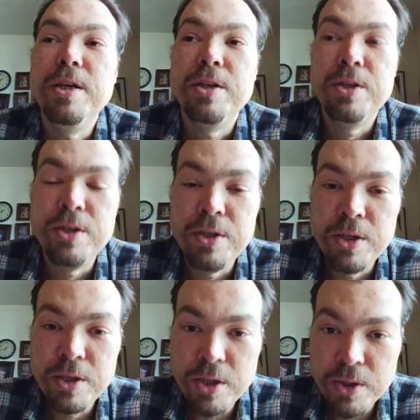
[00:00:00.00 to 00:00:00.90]

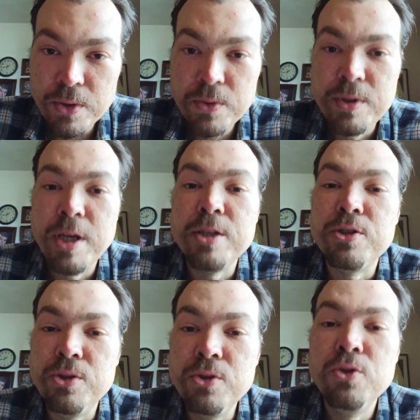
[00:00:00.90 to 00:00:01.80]
No, they
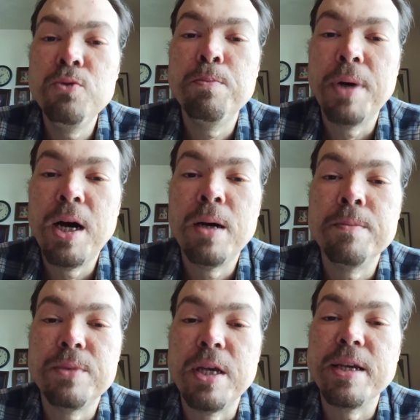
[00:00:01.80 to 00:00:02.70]
do
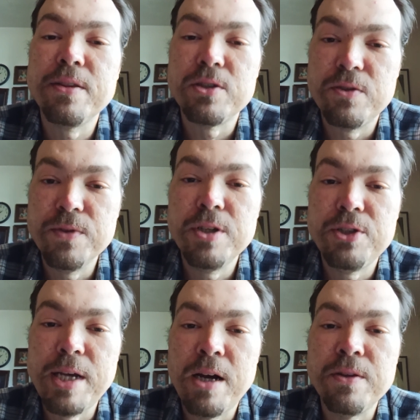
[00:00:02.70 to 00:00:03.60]
bomb. They get the
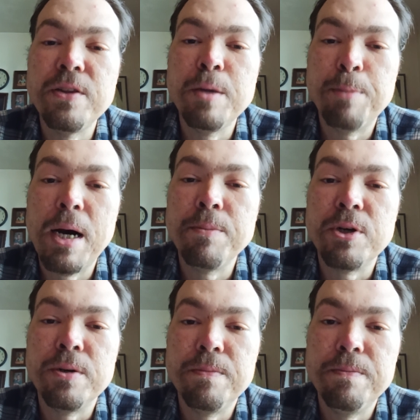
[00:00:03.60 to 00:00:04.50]
civilians out and then they bomb
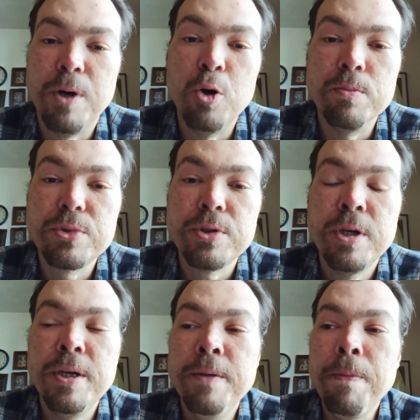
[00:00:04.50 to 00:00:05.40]
their homes.
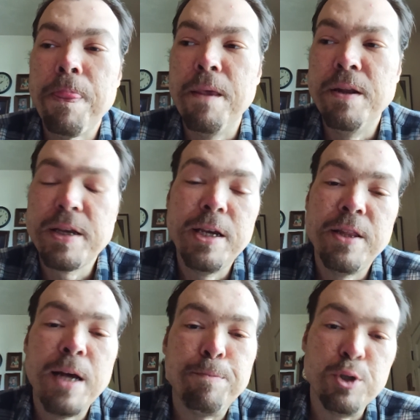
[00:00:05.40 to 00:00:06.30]
And
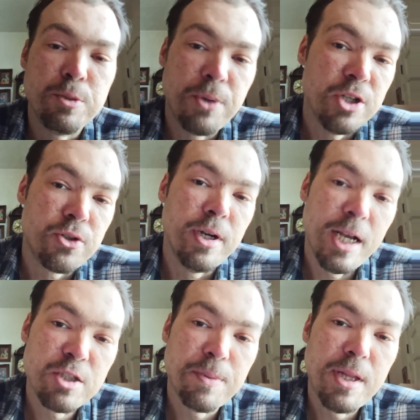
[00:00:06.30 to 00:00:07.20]
again, that puts pressure on
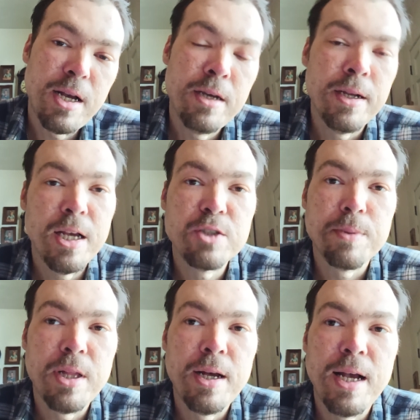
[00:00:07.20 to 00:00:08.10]
Hezbollah, and
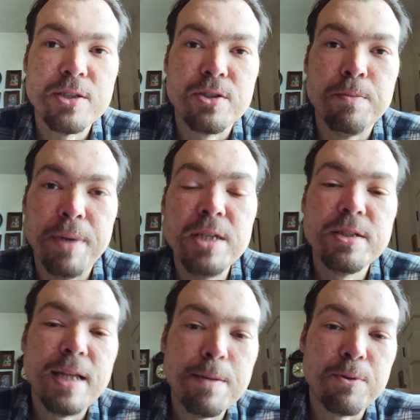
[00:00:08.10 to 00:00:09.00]
Hezbollah has to bend
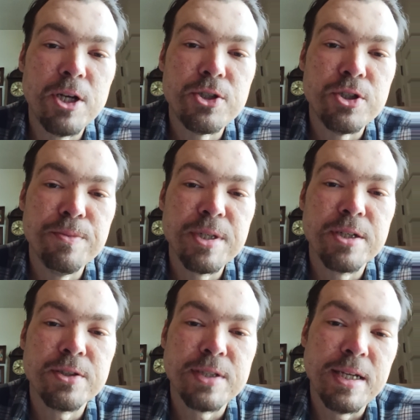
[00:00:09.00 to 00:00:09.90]
to that pressure
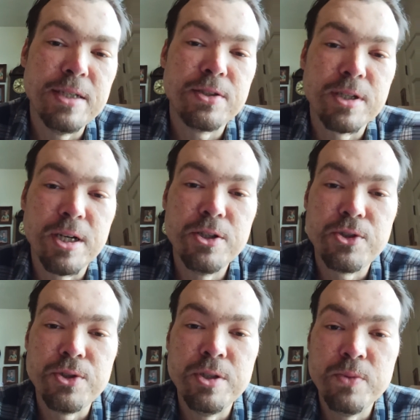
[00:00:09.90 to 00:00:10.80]
because that is the
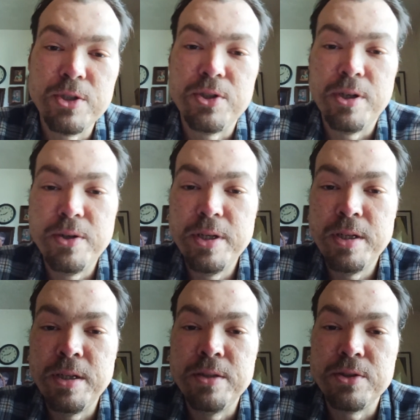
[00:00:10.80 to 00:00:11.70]
country in which they're
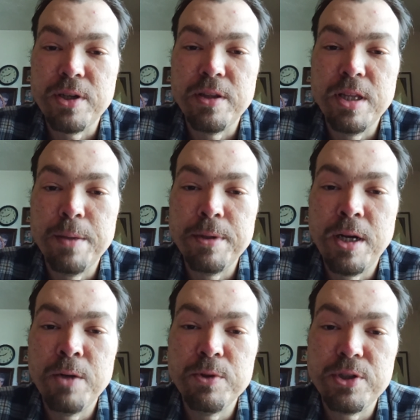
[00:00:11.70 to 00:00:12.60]
in southern
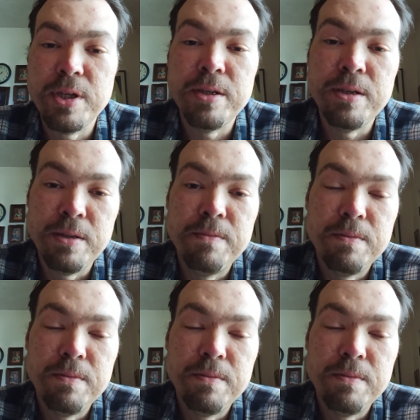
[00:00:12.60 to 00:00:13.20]
Lebanon, which they